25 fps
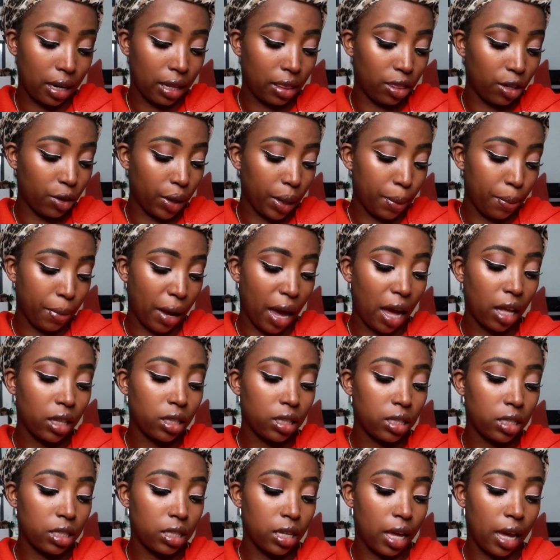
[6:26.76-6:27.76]
3
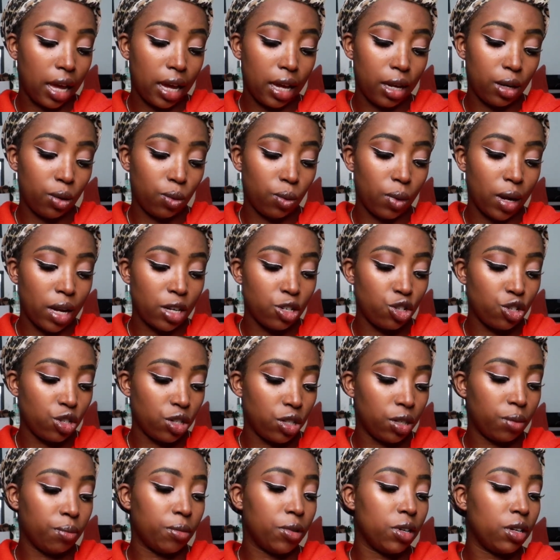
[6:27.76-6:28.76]
mattes and 1
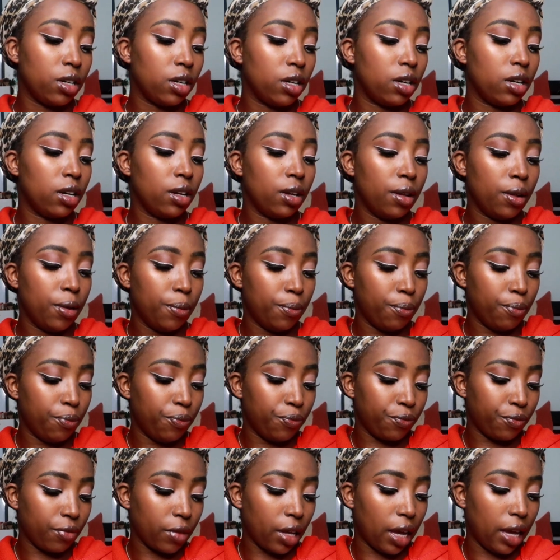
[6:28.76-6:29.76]
shimmer,
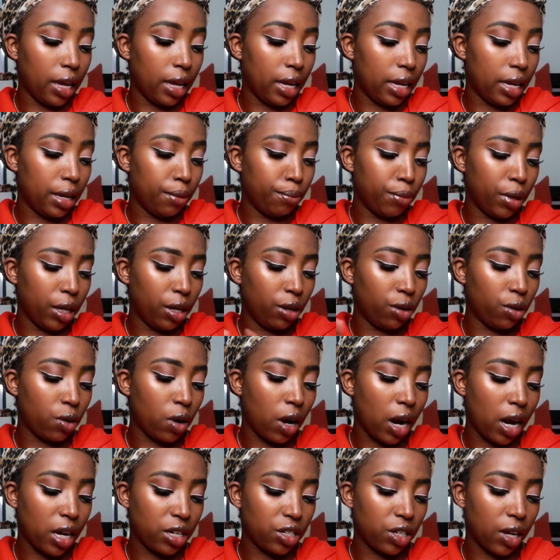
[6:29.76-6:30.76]
and Big
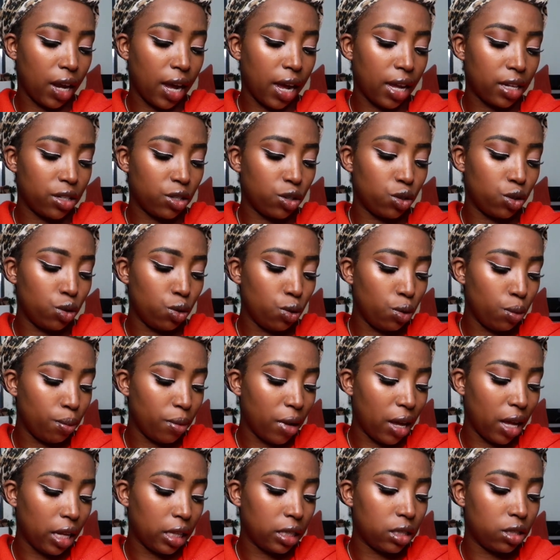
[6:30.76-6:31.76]
Crush has 2
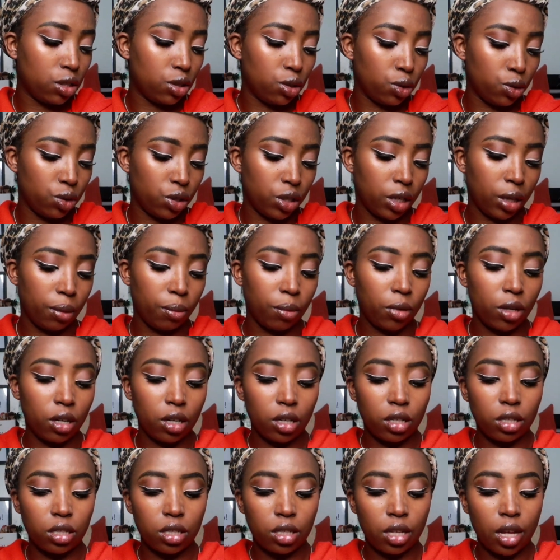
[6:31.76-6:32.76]
mattes, 2
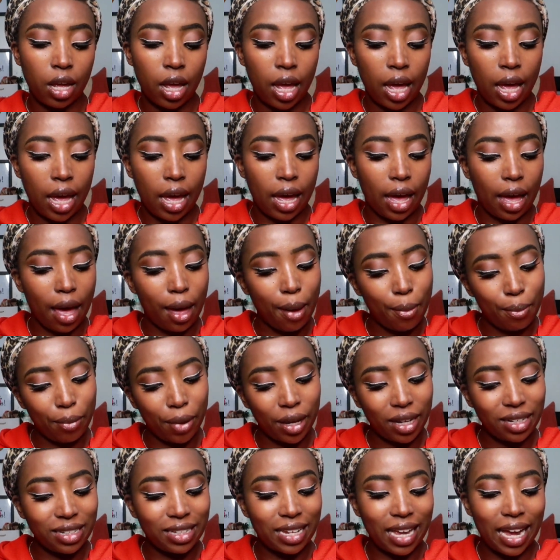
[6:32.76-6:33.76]
shimmers, and
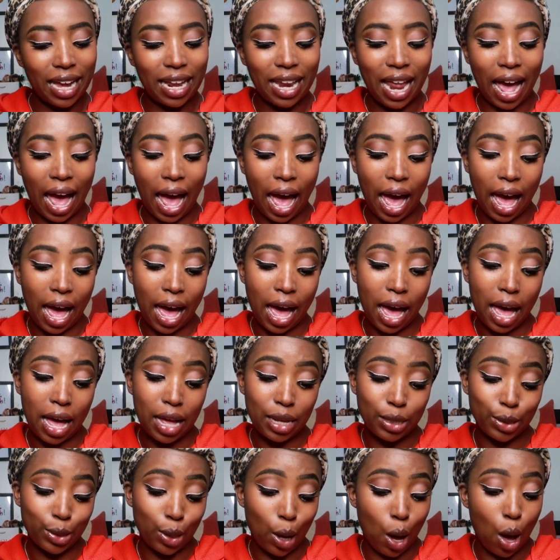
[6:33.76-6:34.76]
Big Date
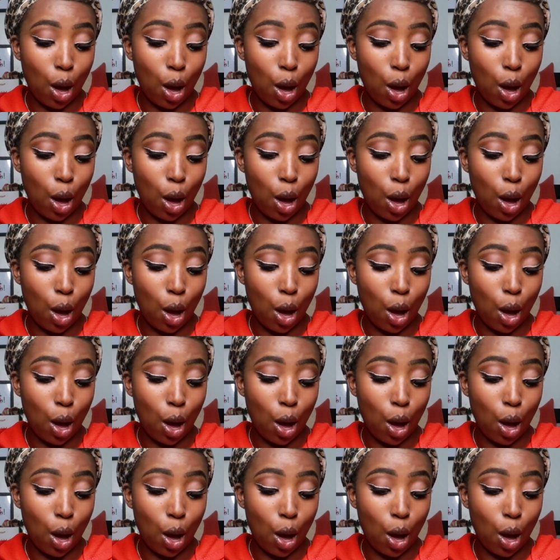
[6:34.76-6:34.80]
has